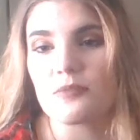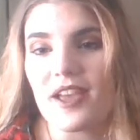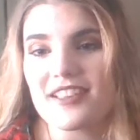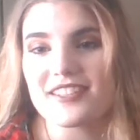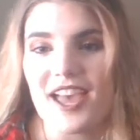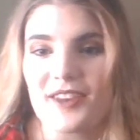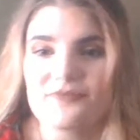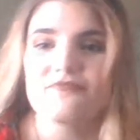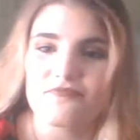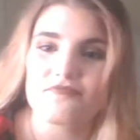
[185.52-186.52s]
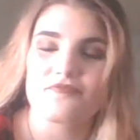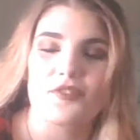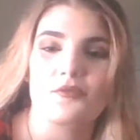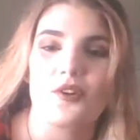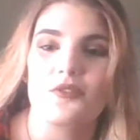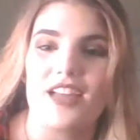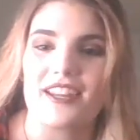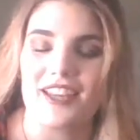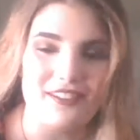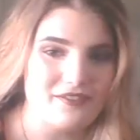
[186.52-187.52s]
by S E Hinton. We'll go with
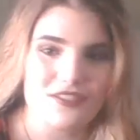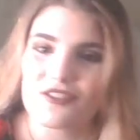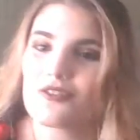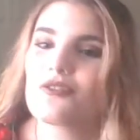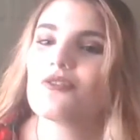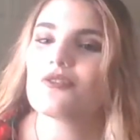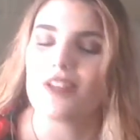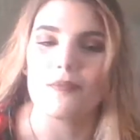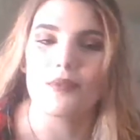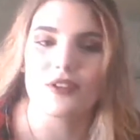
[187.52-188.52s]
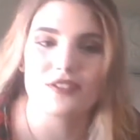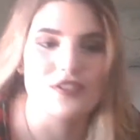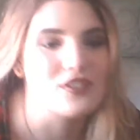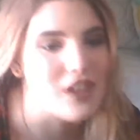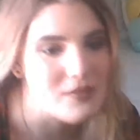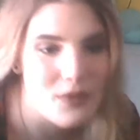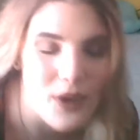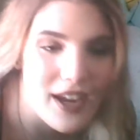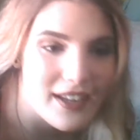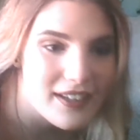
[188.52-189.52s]
that again. That book just does me
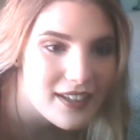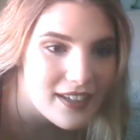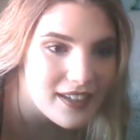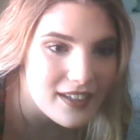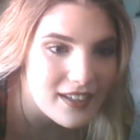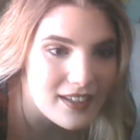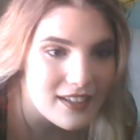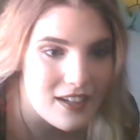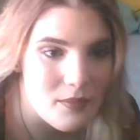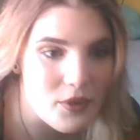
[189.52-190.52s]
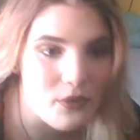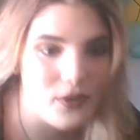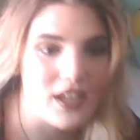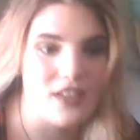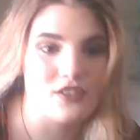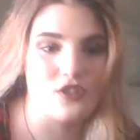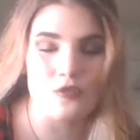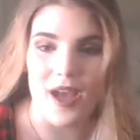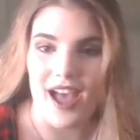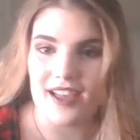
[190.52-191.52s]
right. Number three, a
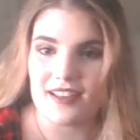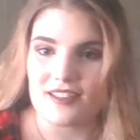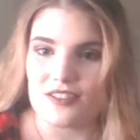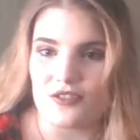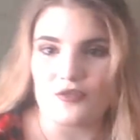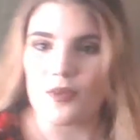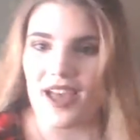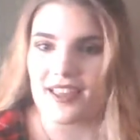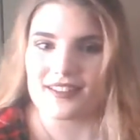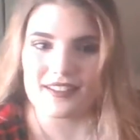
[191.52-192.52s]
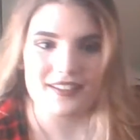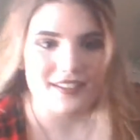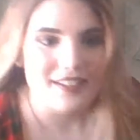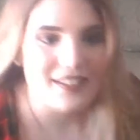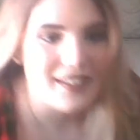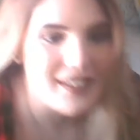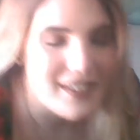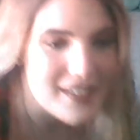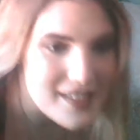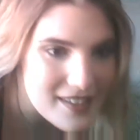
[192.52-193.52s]
Zubat. Zubat
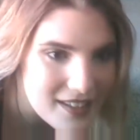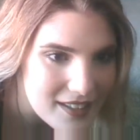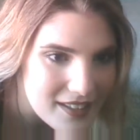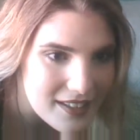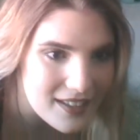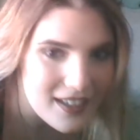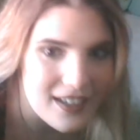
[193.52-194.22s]
is the...